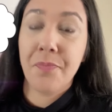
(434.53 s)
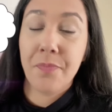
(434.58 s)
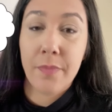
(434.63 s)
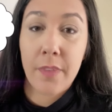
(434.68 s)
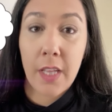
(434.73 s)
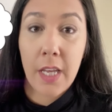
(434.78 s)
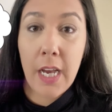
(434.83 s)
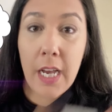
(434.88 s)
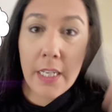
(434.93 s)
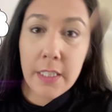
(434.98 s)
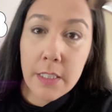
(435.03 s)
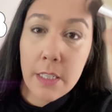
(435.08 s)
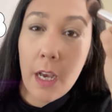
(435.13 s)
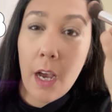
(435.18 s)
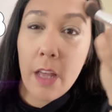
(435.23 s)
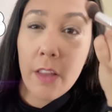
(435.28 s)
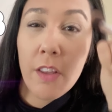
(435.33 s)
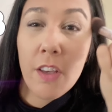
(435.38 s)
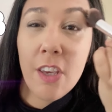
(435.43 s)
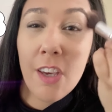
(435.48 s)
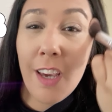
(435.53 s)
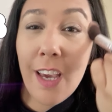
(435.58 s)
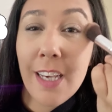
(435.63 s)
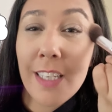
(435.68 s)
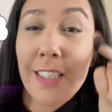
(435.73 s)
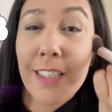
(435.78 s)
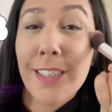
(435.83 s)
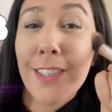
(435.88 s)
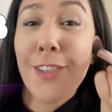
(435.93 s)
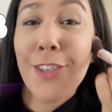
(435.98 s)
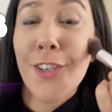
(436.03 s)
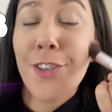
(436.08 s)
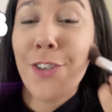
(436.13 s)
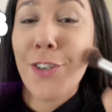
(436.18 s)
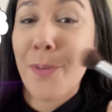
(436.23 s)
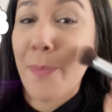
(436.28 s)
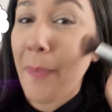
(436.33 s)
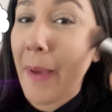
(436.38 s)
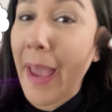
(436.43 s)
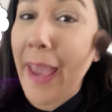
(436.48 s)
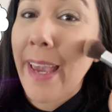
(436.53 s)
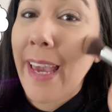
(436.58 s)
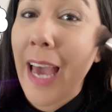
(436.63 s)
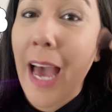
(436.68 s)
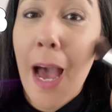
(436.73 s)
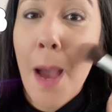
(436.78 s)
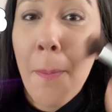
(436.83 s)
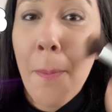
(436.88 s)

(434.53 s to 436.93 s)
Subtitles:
Guys, how do you guys do your makeup?